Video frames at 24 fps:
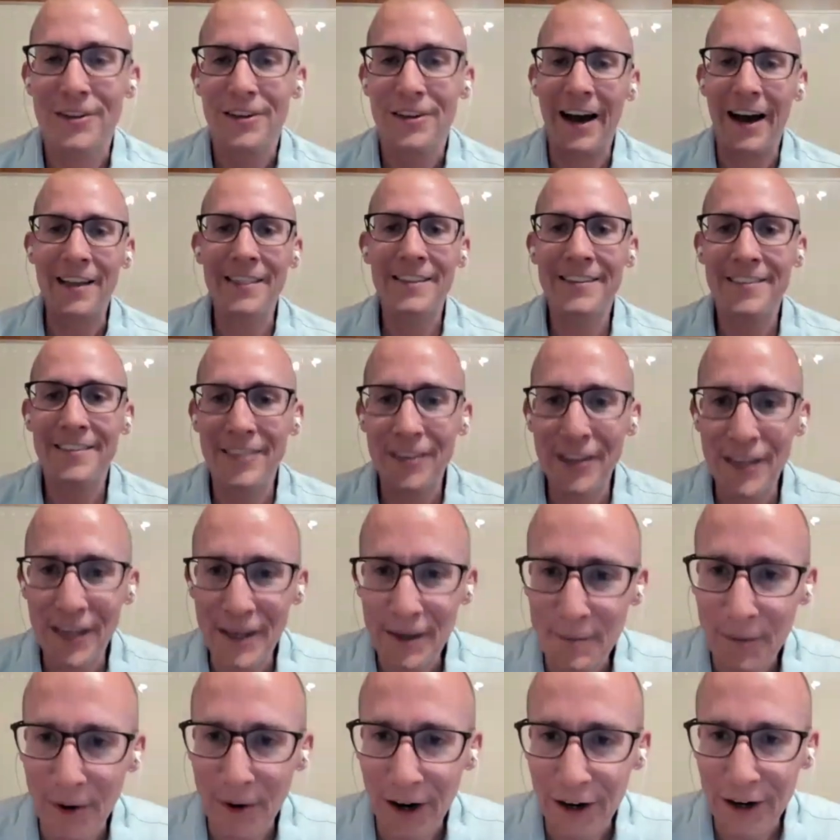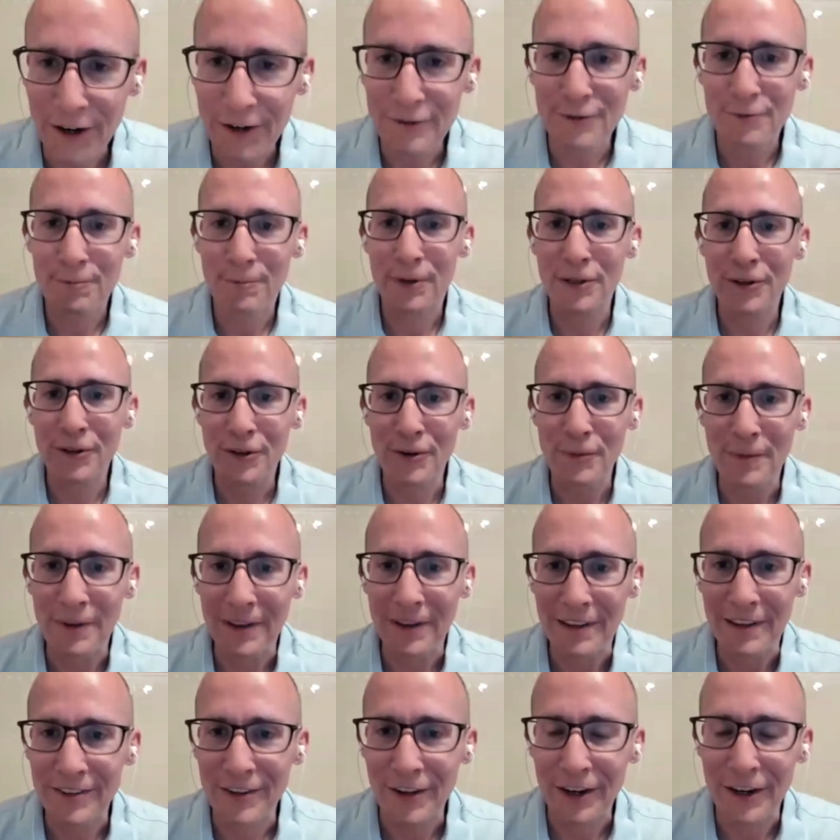on this theme of
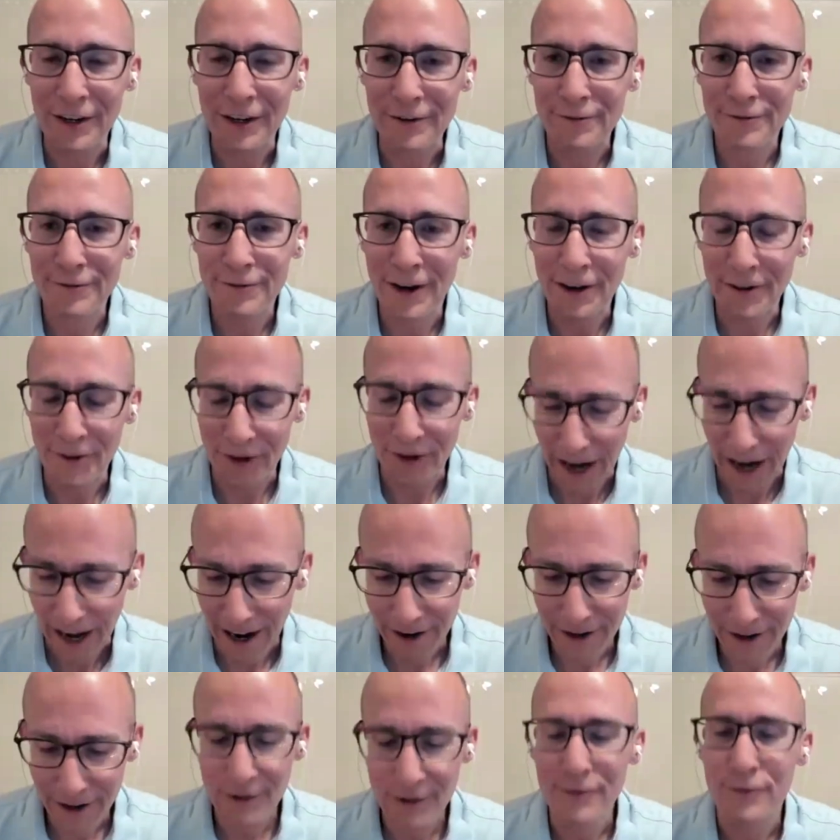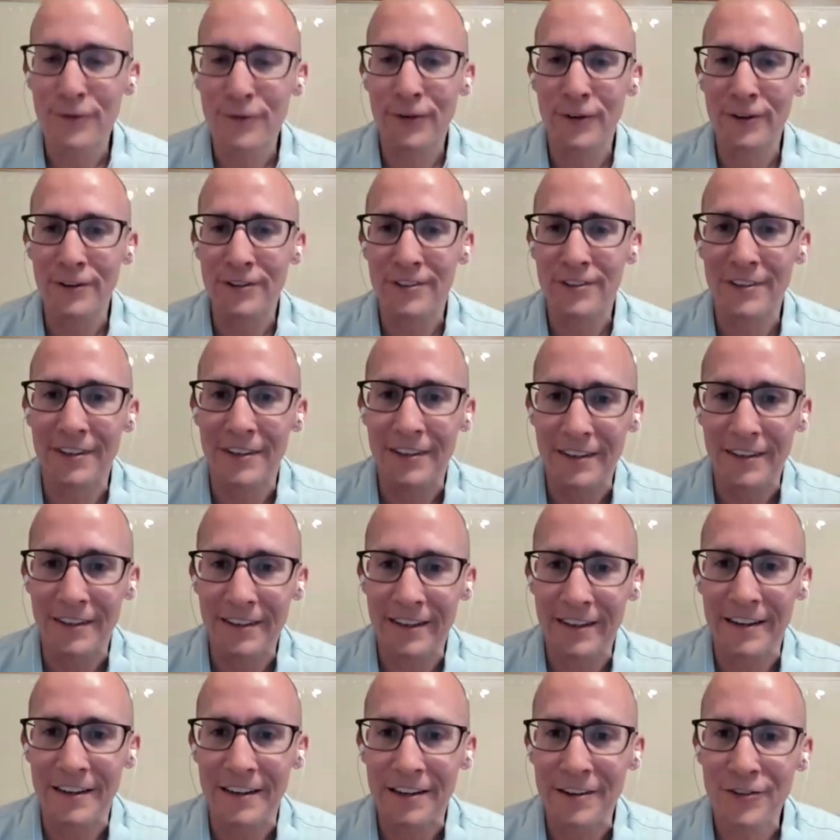pilgrimage, Father, how did you first
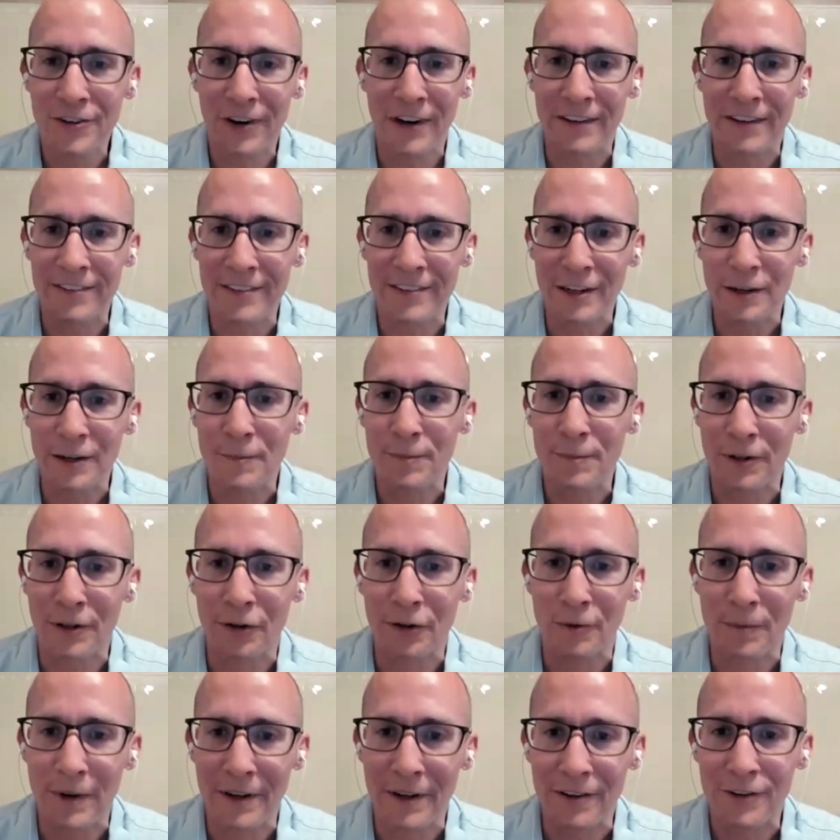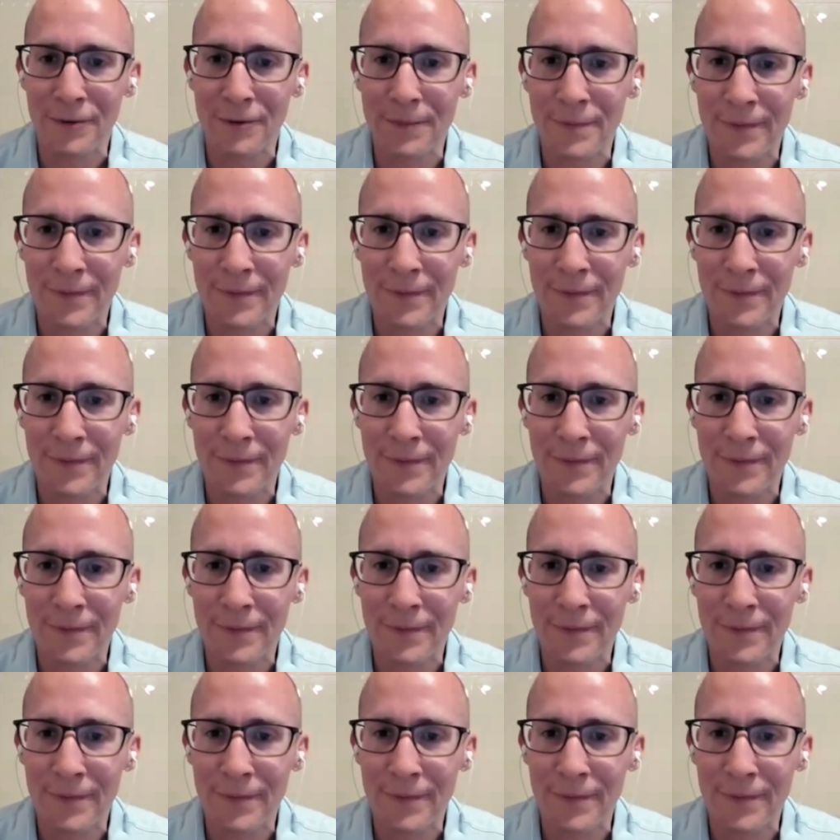get interested in pilgrimage?